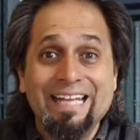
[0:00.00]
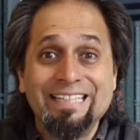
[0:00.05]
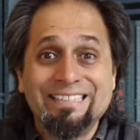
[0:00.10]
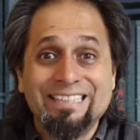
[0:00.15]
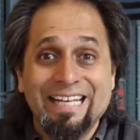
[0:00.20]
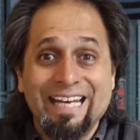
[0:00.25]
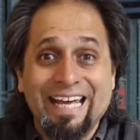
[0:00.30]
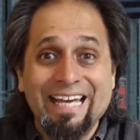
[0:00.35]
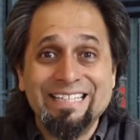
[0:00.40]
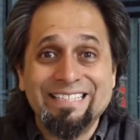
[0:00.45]
In
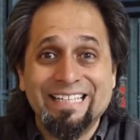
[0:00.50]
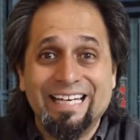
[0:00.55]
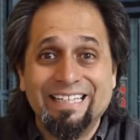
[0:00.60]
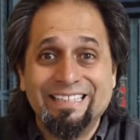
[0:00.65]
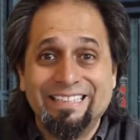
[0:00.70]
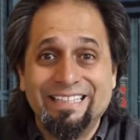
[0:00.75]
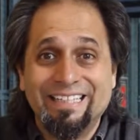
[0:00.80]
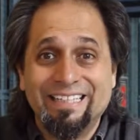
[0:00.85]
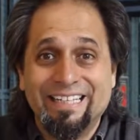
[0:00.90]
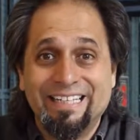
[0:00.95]
today's
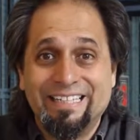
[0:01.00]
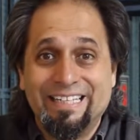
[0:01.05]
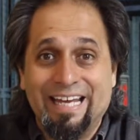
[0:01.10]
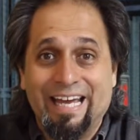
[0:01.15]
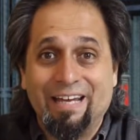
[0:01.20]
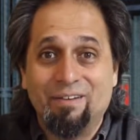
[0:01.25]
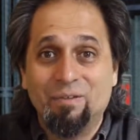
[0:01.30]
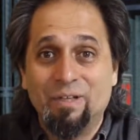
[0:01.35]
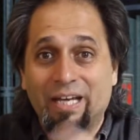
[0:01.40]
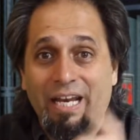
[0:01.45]
Idea of the
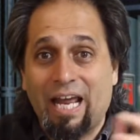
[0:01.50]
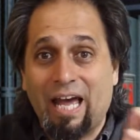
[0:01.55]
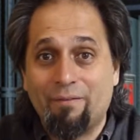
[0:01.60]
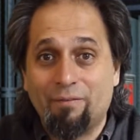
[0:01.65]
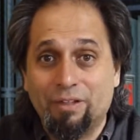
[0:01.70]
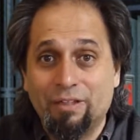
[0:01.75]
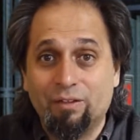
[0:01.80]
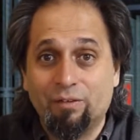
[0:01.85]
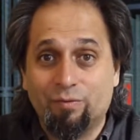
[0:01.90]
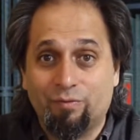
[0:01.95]
Day, we're going to have
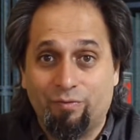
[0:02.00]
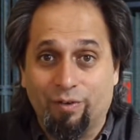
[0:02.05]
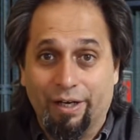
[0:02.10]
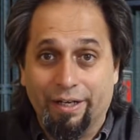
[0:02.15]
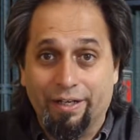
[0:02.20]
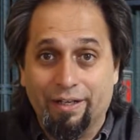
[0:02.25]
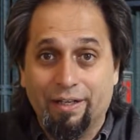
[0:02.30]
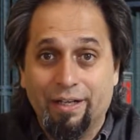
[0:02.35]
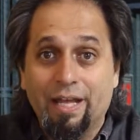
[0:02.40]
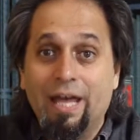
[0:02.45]
a little
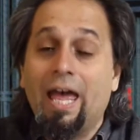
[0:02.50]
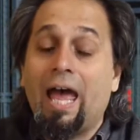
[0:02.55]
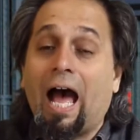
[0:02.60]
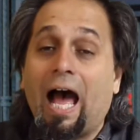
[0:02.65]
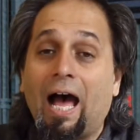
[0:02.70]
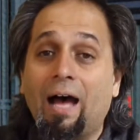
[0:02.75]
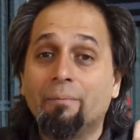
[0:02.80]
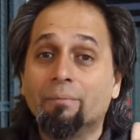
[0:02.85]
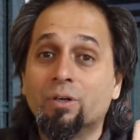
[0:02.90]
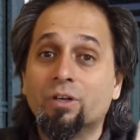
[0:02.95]
fun.
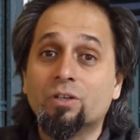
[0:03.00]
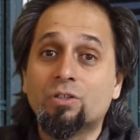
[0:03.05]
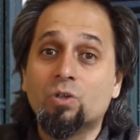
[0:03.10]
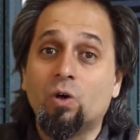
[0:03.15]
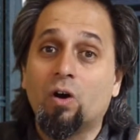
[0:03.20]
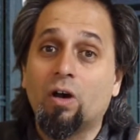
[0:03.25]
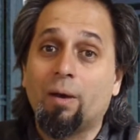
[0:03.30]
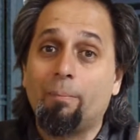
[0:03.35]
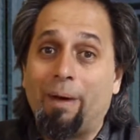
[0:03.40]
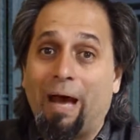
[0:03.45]
I'm going to
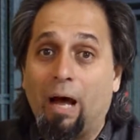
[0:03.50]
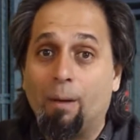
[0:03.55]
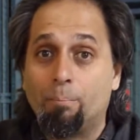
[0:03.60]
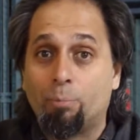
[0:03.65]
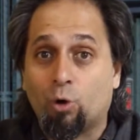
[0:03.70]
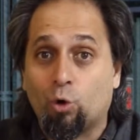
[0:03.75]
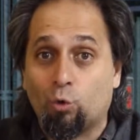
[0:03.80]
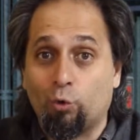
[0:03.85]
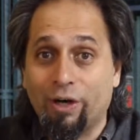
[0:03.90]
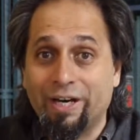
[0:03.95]
talk about
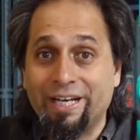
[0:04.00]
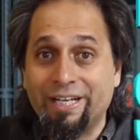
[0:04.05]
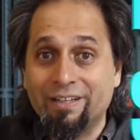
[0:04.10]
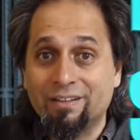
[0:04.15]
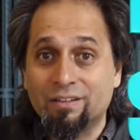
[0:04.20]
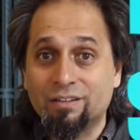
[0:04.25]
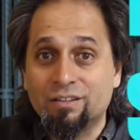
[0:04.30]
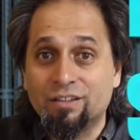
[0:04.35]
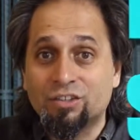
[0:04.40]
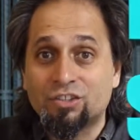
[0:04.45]

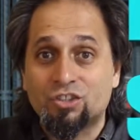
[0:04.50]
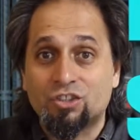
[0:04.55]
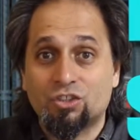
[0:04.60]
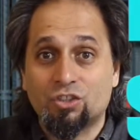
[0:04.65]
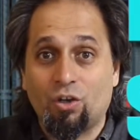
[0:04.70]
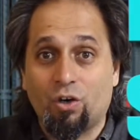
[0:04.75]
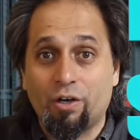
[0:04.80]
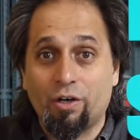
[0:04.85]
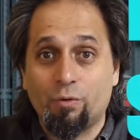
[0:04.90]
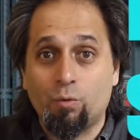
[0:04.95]
perennial
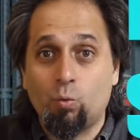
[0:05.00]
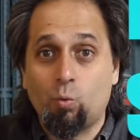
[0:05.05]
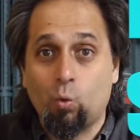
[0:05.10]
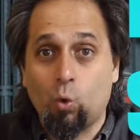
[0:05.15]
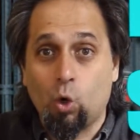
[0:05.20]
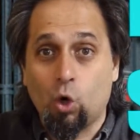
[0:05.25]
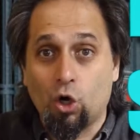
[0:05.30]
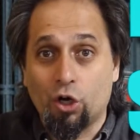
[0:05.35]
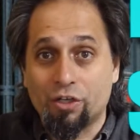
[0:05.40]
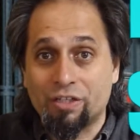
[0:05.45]
Star
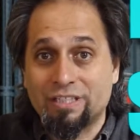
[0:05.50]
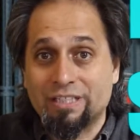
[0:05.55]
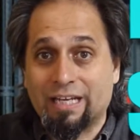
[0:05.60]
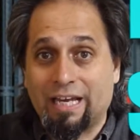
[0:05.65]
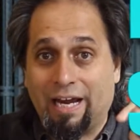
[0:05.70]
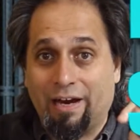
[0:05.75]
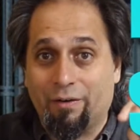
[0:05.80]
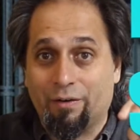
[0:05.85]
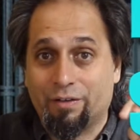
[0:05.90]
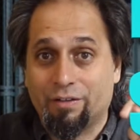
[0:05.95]
Wars
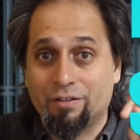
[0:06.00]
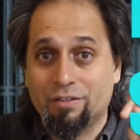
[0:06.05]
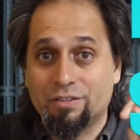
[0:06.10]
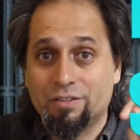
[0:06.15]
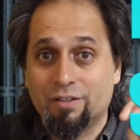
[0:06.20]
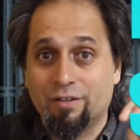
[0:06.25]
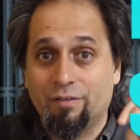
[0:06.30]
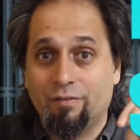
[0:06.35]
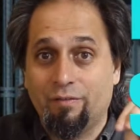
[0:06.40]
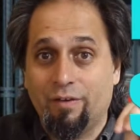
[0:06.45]

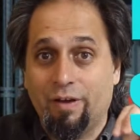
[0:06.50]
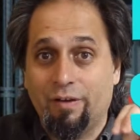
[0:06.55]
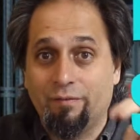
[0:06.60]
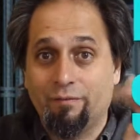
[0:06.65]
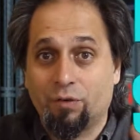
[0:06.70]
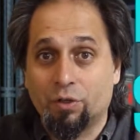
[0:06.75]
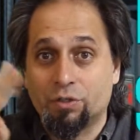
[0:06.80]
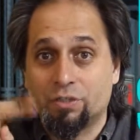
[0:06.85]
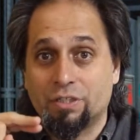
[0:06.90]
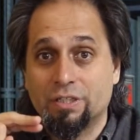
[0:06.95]
characters
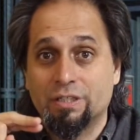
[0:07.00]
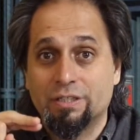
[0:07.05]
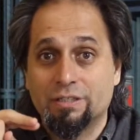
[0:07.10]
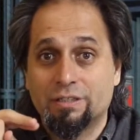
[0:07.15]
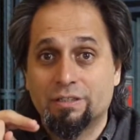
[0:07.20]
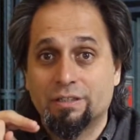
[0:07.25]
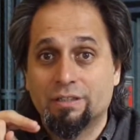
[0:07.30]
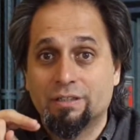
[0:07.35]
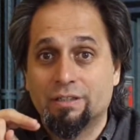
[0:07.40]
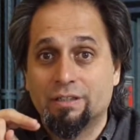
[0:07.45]

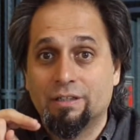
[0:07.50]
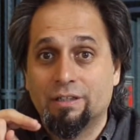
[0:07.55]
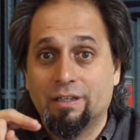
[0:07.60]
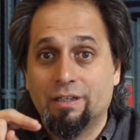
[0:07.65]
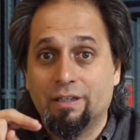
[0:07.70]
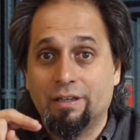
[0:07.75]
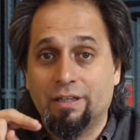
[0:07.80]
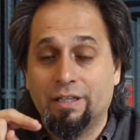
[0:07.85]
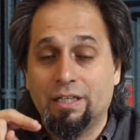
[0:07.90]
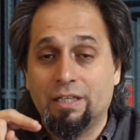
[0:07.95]
versus
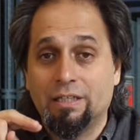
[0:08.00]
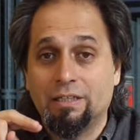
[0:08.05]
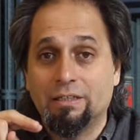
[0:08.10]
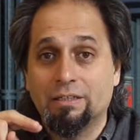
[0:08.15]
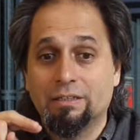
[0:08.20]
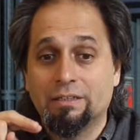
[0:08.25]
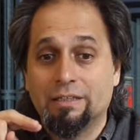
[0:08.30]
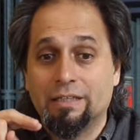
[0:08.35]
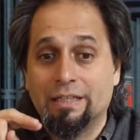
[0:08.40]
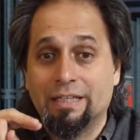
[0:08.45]
the
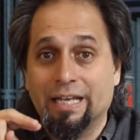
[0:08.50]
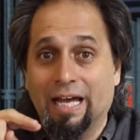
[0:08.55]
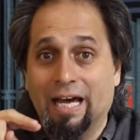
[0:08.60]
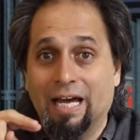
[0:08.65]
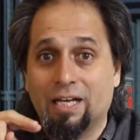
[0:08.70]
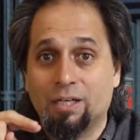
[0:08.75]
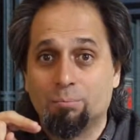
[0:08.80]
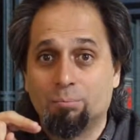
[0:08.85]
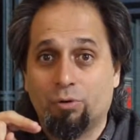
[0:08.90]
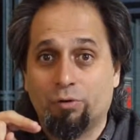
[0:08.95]

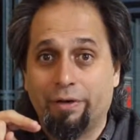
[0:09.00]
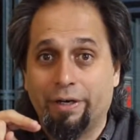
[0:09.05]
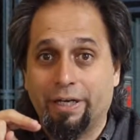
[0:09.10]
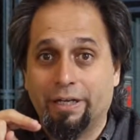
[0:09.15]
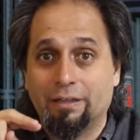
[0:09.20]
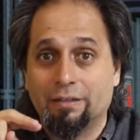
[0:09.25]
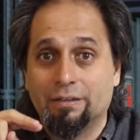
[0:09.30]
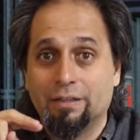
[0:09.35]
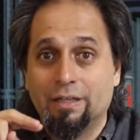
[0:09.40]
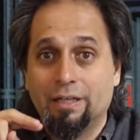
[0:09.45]

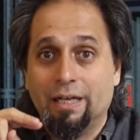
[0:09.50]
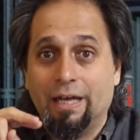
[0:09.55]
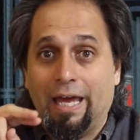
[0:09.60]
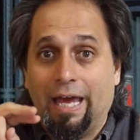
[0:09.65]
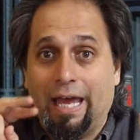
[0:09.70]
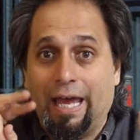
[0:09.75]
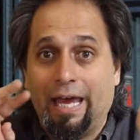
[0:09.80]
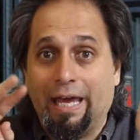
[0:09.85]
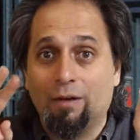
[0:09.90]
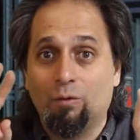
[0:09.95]
non-perennial
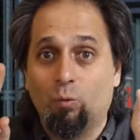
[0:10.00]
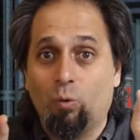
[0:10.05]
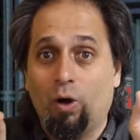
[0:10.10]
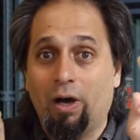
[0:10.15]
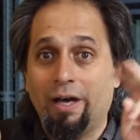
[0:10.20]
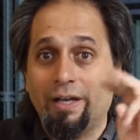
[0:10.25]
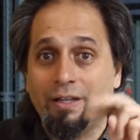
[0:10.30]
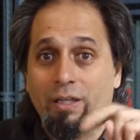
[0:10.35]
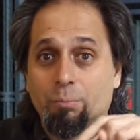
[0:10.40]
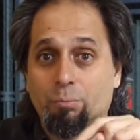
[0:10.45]
and
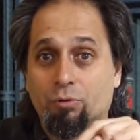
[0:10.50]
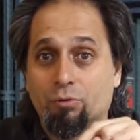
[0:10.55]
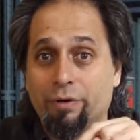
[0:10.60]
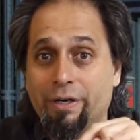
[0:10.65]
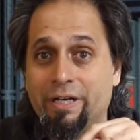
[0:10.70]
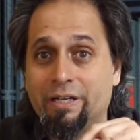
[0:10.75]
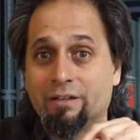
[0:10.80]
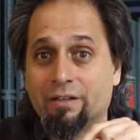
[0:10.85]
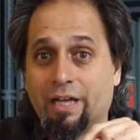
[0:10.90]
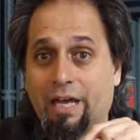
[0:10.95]
why the
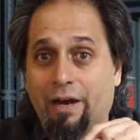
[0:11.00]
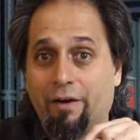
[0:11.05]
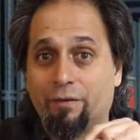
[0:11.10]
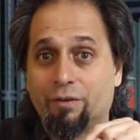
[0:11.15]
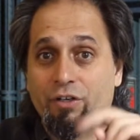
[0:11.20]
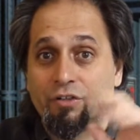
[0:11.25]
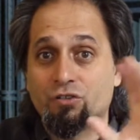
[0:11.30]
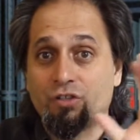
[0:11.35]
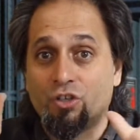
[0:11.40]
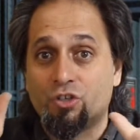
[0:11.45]
perennial
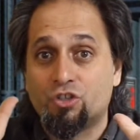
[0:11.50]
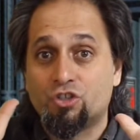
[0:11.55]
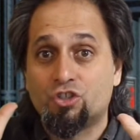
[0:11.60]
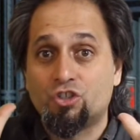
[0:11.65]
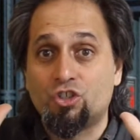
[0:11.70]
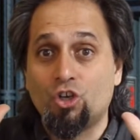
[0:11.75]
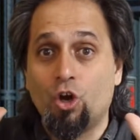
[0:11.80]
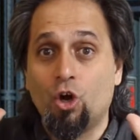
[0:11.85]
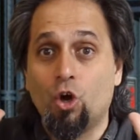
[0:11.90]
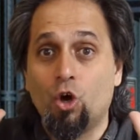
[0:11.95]
characters are
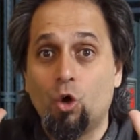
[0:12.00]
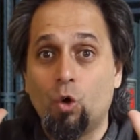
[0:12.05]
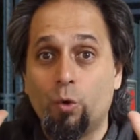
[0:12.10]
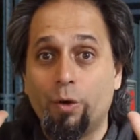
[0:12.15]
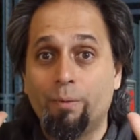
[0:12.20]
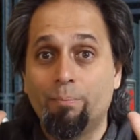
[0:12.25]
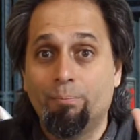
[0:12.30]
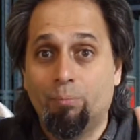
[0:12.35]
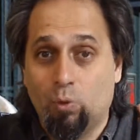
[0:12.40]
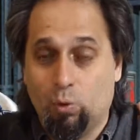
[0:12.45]
so
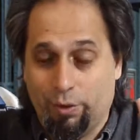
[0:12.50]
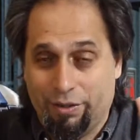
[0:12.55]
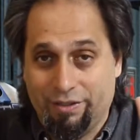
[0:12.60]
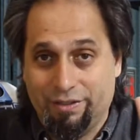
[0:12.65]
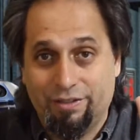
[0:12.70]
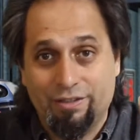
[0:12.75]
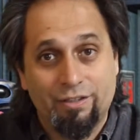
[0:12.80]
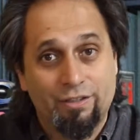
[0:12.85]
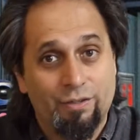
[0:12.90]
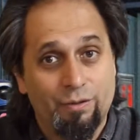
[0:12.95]

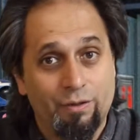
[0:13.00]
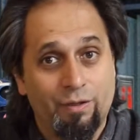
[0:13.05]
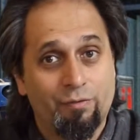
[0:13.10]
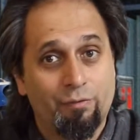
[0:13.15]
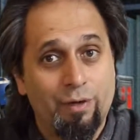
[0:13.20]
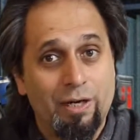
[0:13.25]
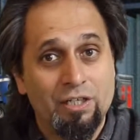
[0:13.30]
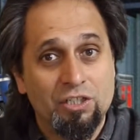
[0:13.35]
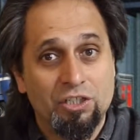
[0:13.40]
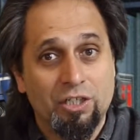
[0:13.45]
important to the
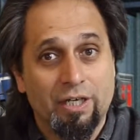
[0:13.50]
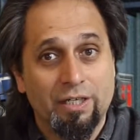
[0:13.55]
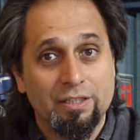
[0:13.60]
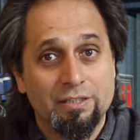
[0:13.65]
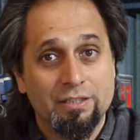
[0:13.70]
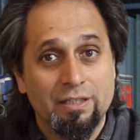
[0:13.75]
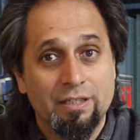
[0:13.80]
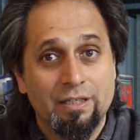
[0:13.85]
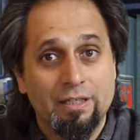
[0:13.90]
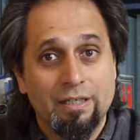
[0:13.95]

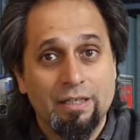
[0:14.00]
franchise.